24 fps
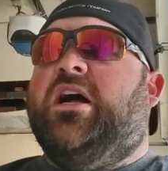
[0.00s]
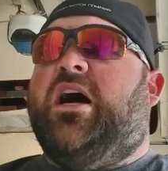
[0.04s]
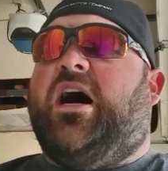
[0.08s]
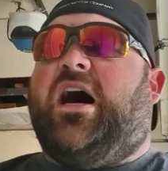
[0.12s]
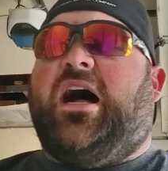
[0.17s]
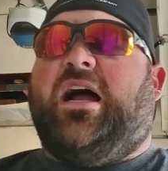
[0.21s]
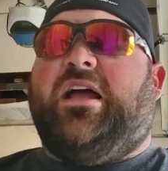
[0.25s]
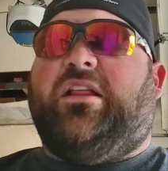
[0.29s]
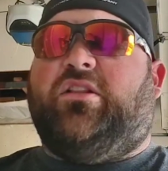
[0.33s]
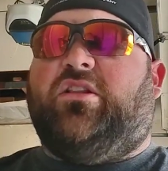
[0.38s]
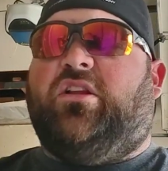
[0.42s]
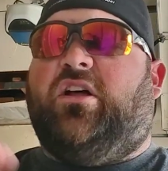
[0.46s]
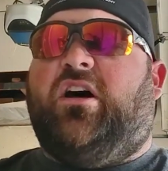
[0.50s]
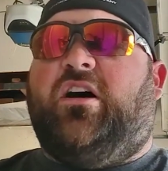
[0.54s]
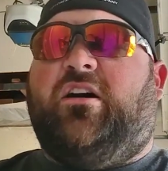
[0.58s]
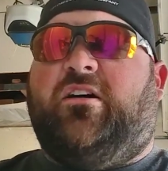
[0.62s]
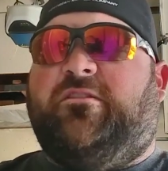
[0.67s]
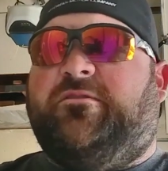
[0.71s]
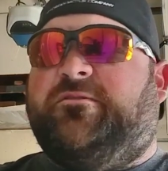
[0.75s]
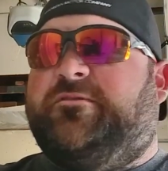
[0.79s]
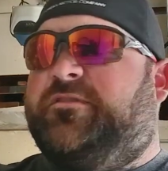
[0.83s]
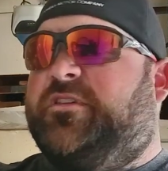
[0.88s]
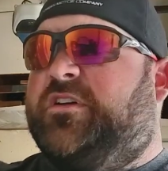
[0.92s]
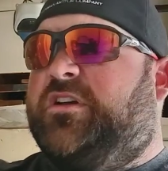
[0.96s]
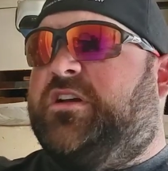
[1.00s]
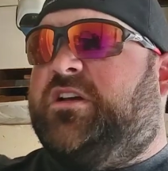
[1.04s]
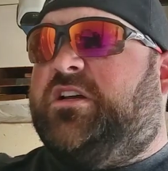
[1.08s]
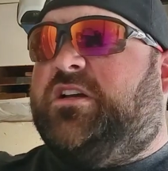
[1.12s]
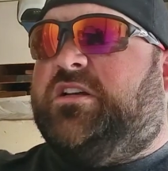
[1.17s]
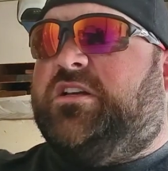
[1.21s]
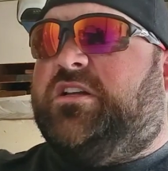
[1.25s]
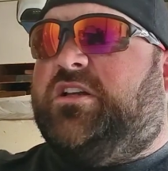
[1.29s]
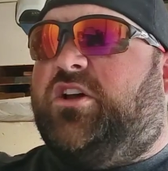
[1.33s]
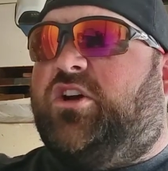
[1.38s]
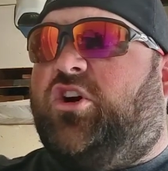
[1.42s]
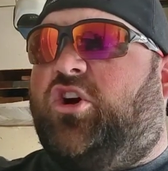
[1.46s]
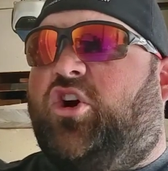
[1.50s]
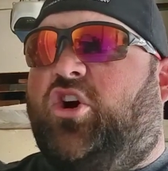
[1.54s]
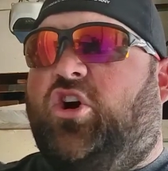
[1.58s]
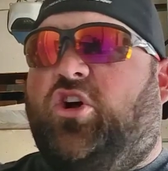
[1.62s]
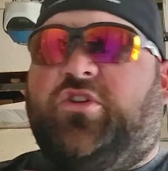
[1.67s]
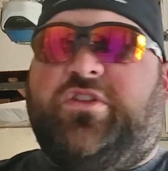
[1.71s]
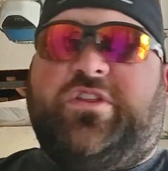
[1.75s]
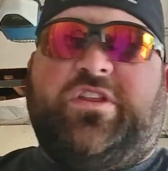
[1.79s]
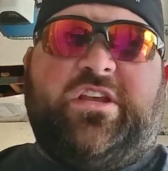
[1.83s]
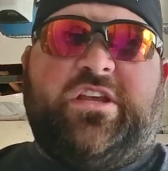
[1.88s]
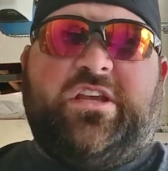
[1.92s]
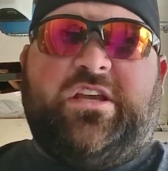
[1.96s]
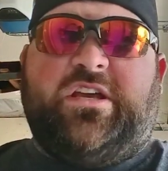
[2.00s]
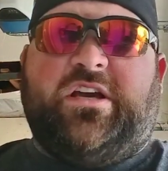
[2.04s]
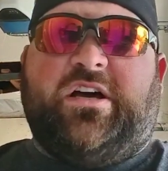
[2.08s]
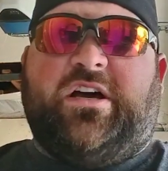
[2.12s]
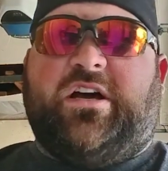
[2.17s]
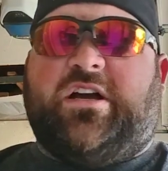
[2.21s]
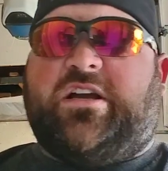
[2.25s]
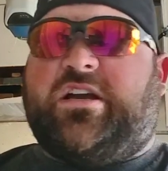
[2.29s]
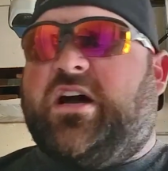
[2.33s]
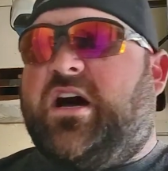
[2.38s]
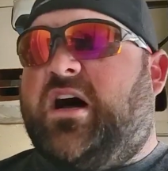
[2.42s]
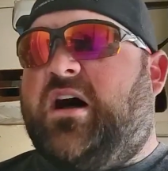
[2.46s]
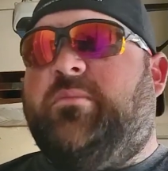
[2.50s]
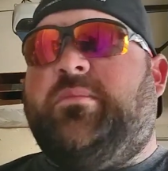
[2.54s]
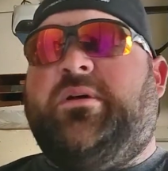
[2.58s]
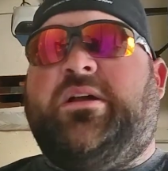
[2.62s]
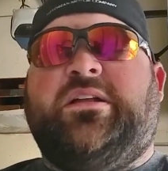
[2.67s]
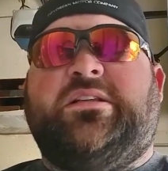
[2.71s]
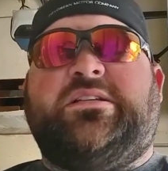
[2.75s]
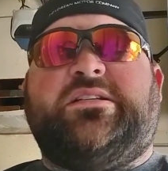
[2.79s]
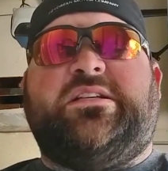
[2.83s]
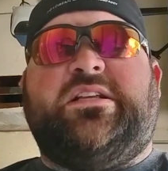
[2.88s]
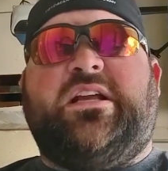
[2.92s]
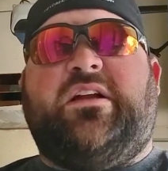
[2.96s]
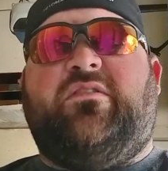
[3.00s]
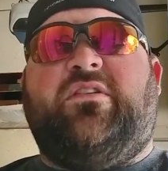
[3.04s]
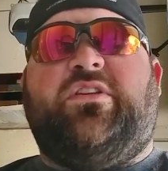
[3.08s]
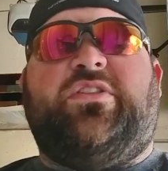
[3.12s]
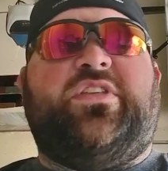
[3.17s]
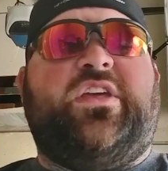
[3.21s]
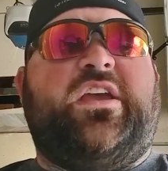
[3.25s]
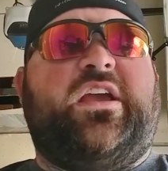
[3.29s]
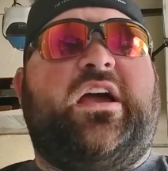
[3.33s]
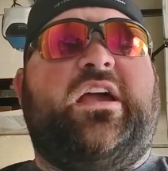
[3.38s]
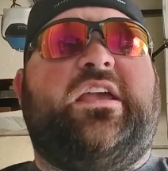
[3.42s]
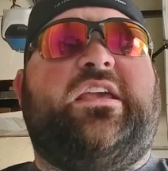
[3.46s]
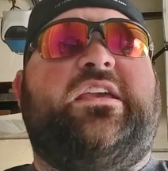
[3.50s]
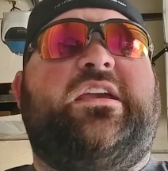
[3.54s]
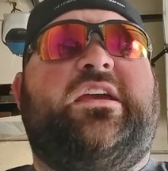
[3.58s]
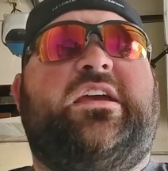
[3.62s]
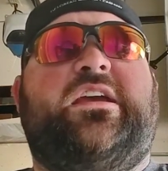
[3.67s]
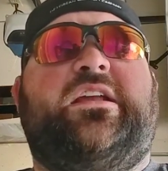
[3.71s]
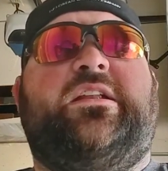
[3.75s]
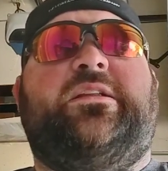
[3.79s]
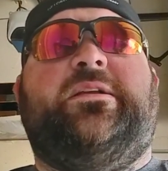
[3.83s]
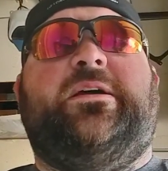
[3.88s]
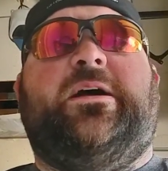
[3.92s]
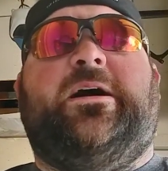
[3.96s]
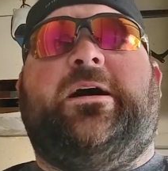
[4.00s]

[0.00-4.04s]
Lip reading: I love all the comments and everything I get.